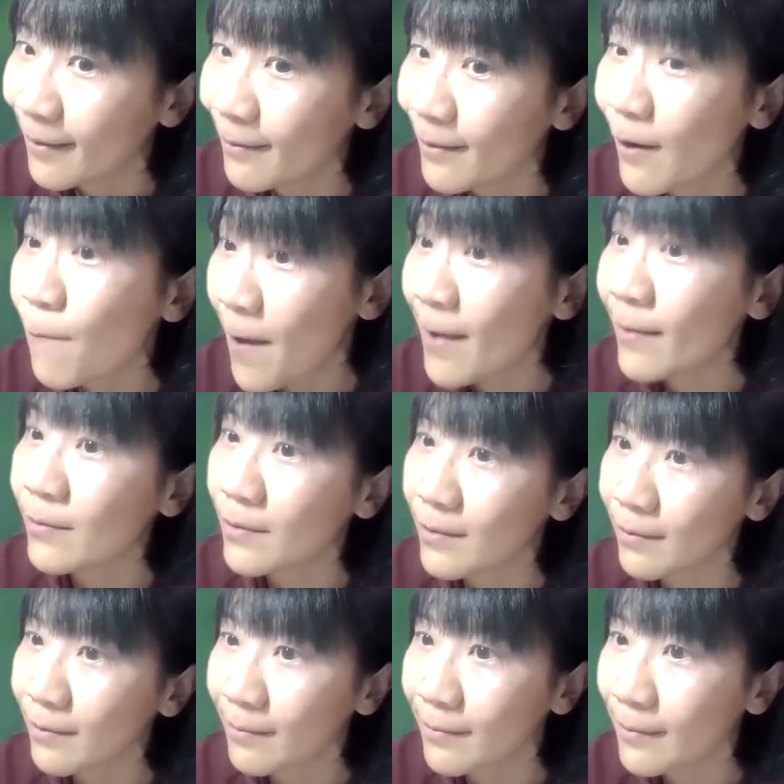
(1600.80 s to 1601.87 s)

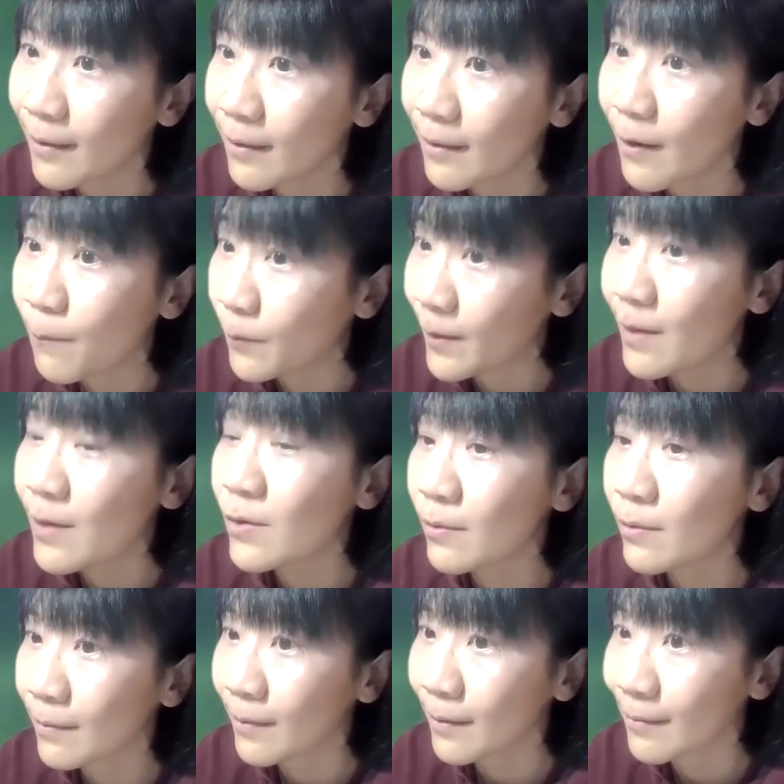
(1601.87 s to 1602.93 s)
revenge and
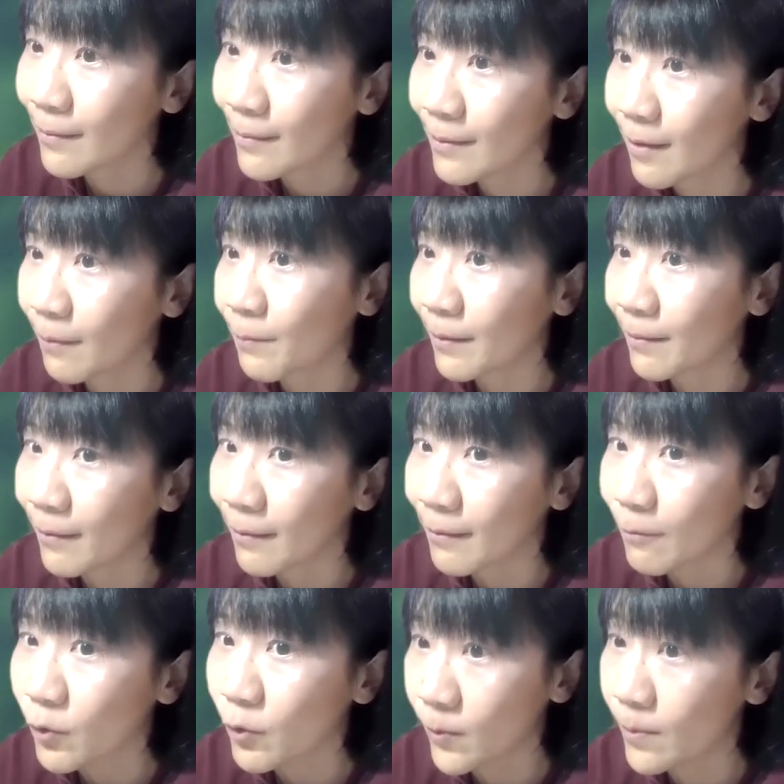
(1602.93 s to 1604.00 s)
reputation, and someone
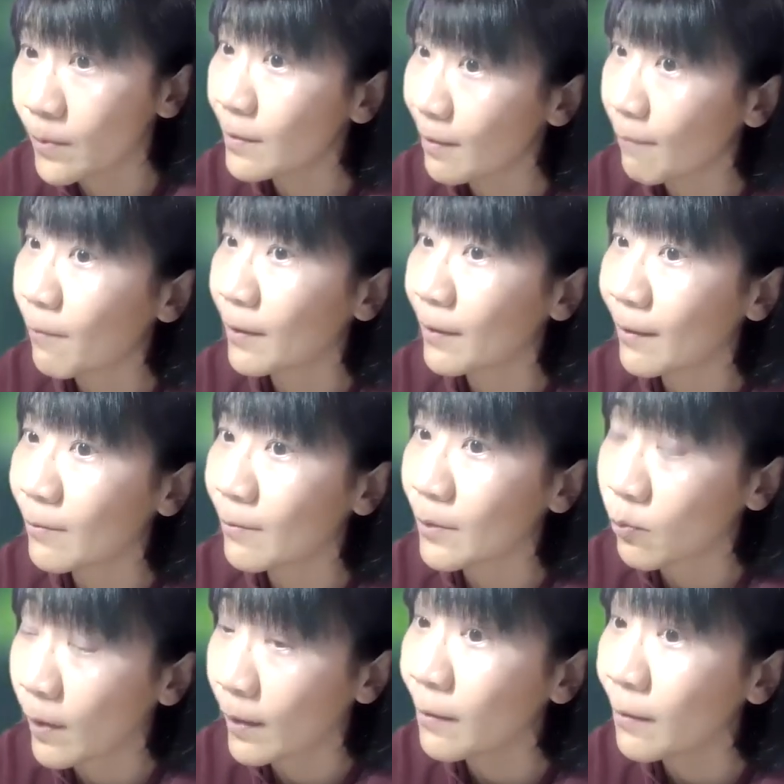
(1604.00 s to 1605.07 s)
sues someone like a
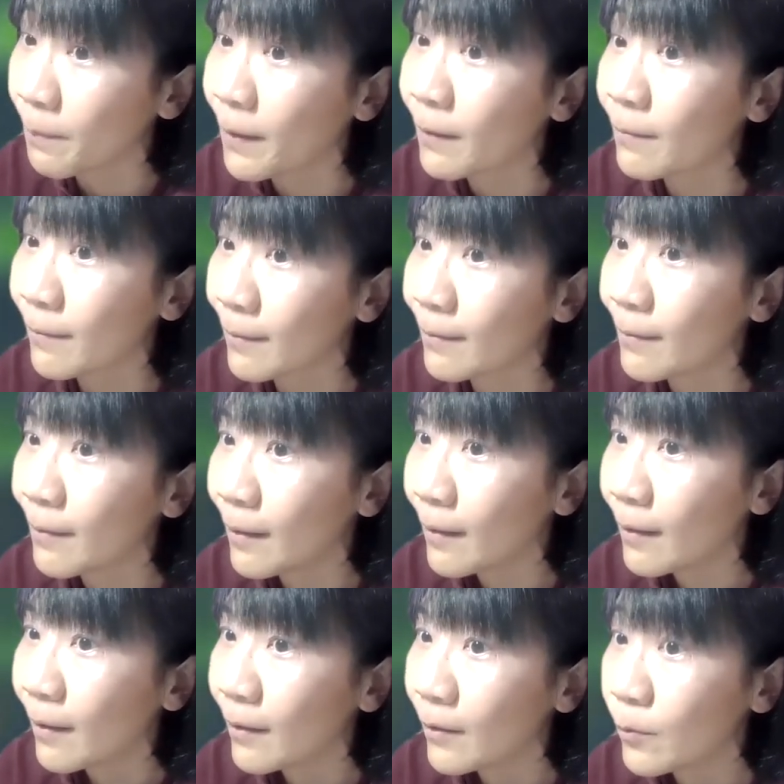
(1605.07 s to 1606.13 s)
trading partner,
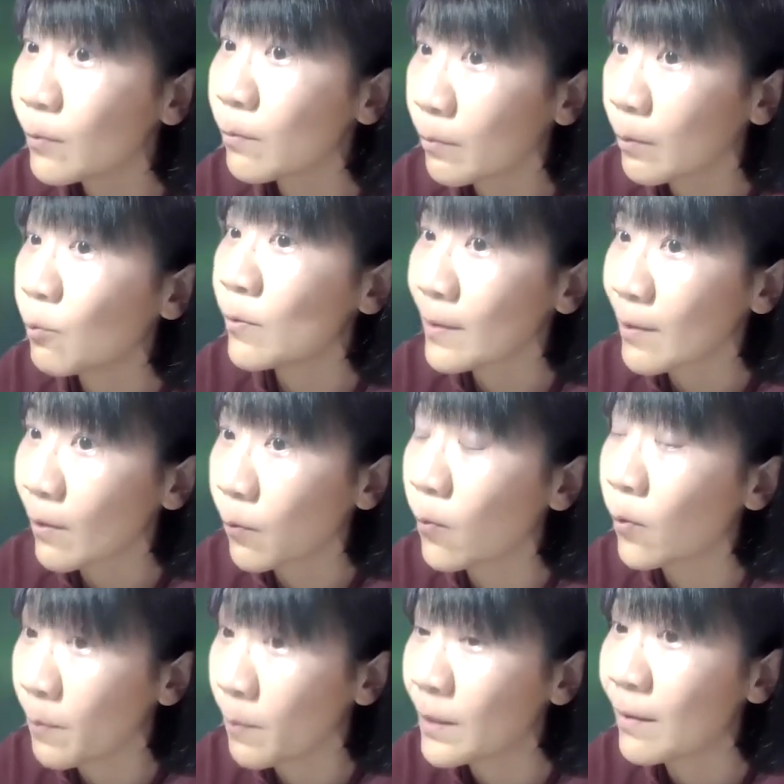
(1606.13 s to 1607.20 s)
you lose the
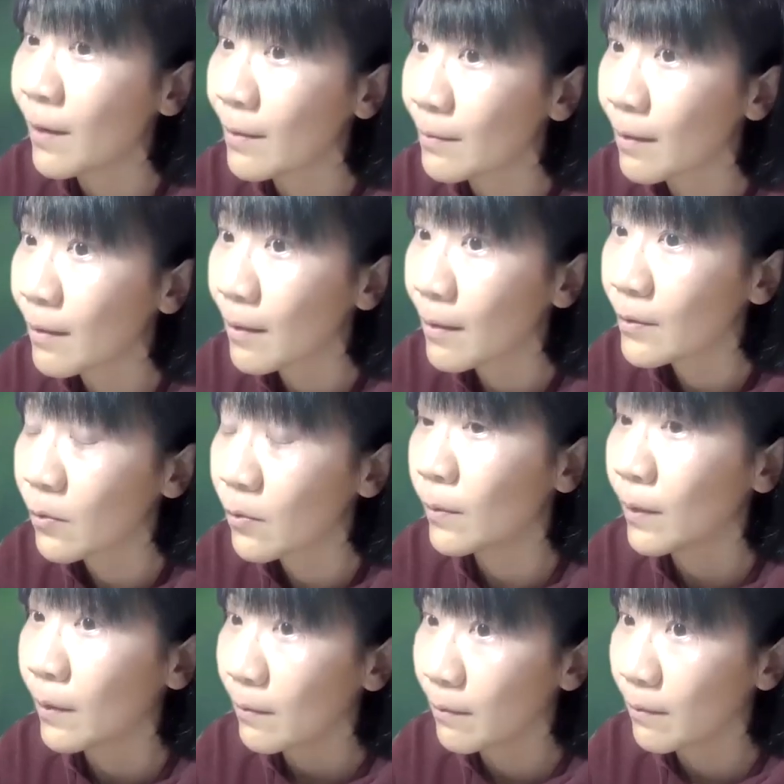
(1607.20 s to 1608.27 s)
whole business. So
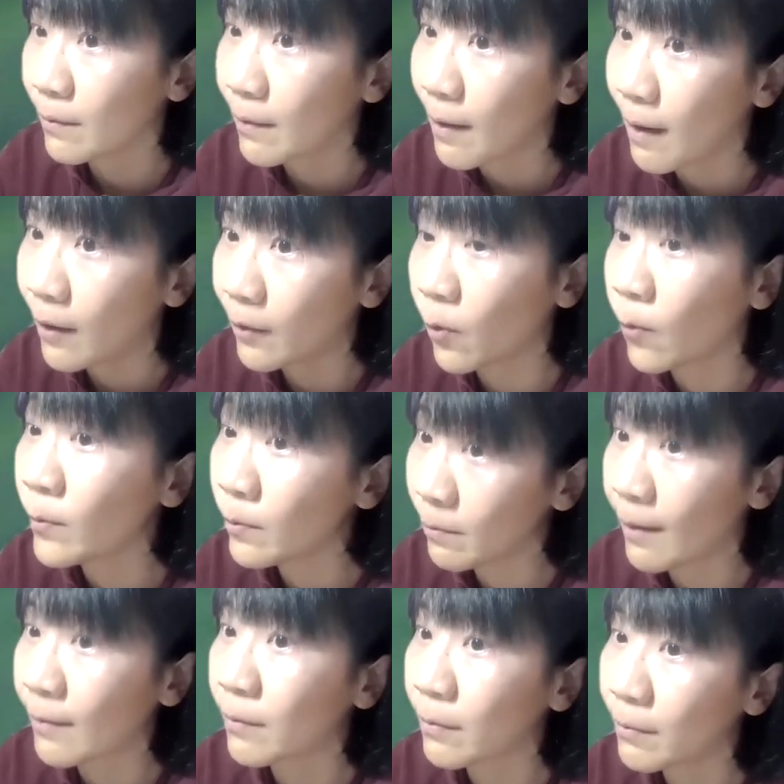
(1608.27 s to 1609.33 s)
a
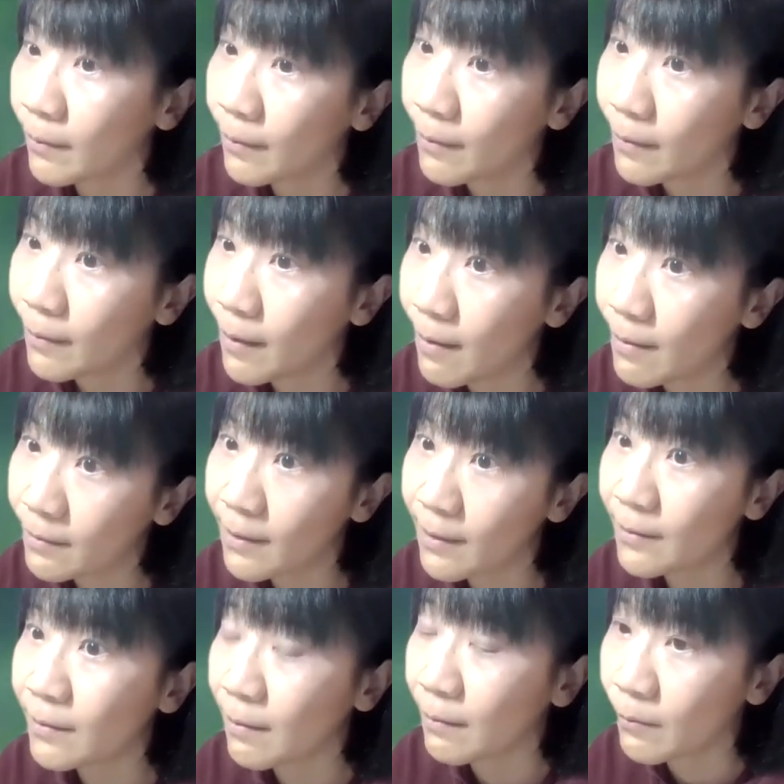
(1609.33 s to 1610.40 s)
contract
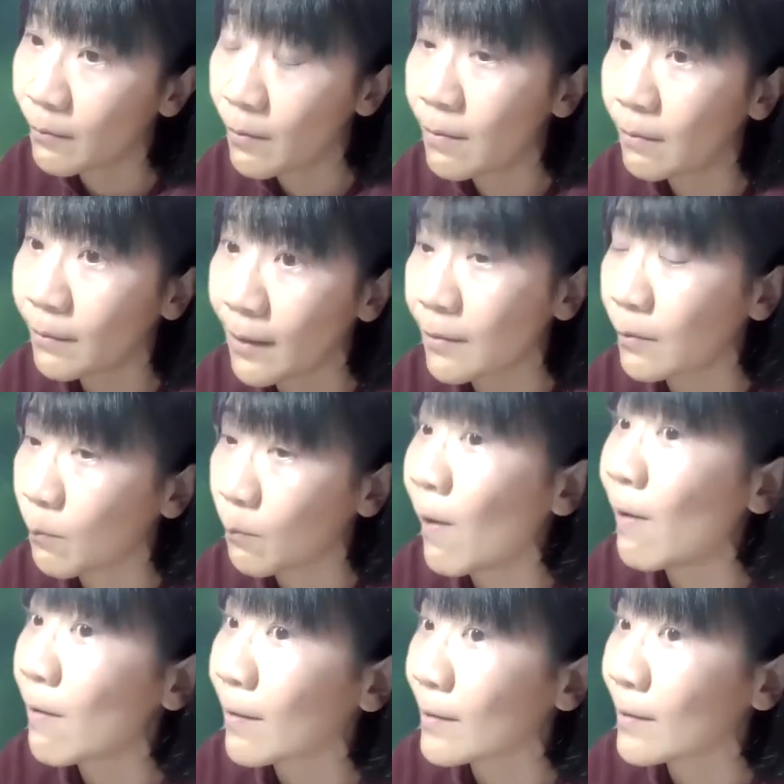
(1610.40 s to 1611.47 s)
system law doesn't
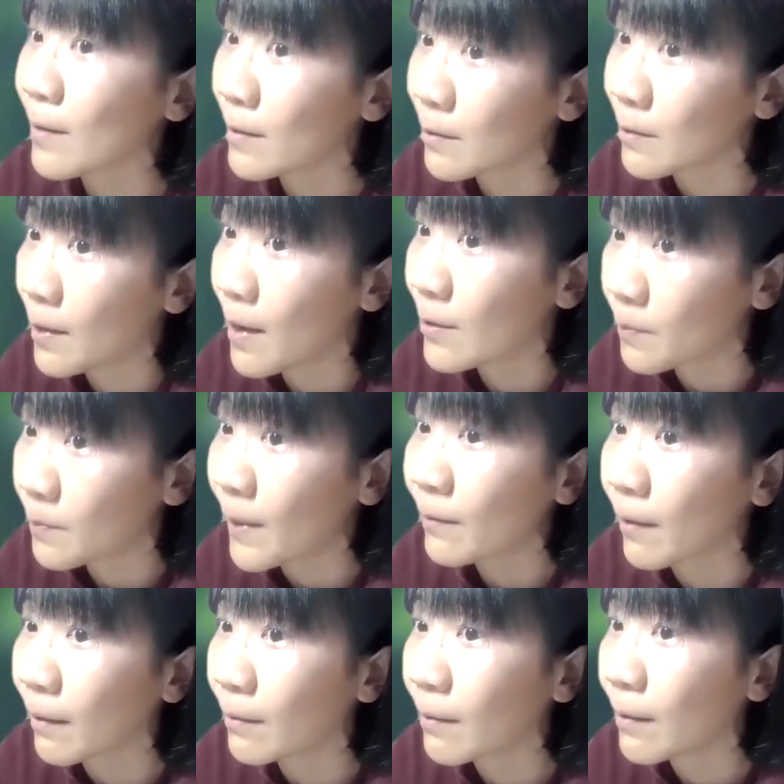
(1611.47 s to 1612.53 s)
work as
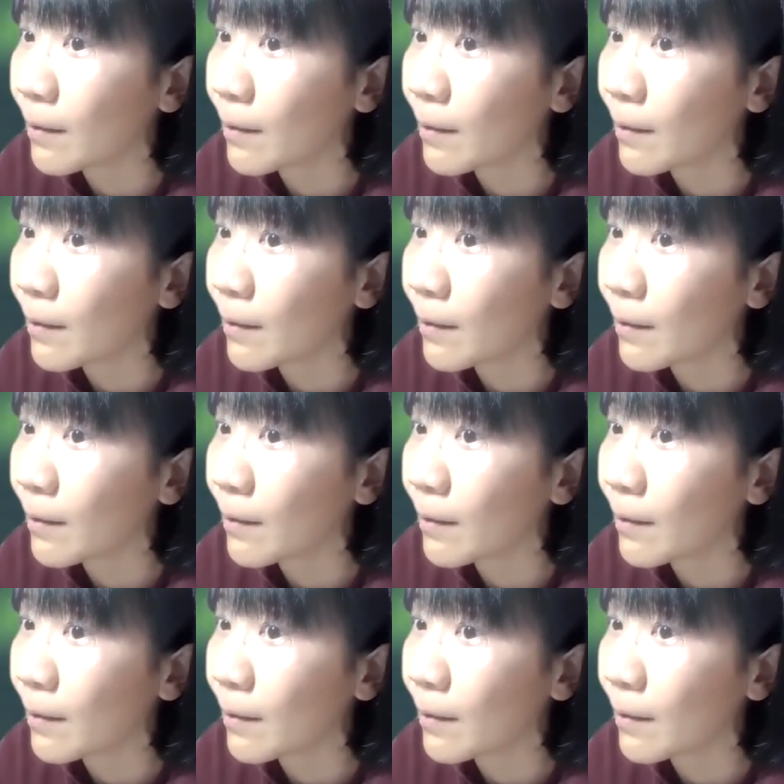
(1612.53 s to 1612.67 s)
expected.